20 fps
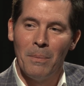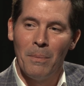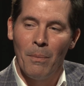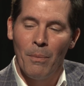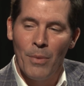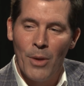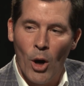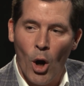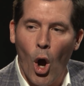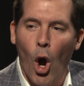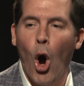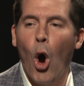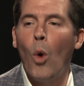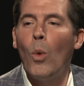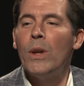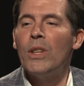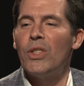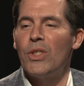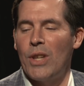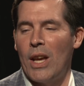They're
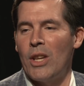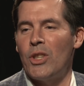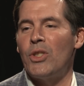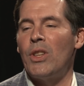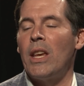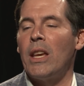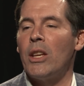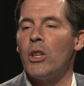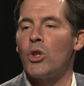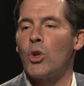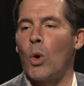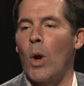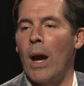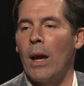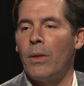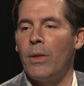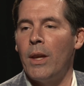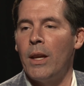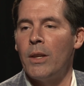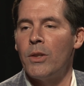always testing and trying
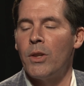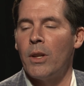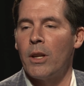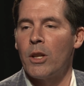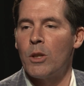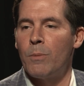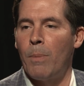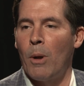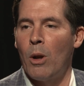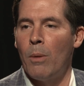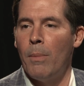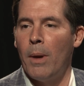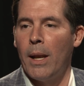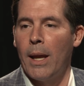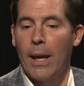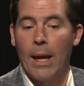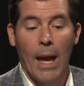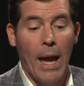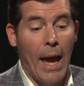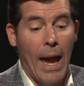things and experimenting.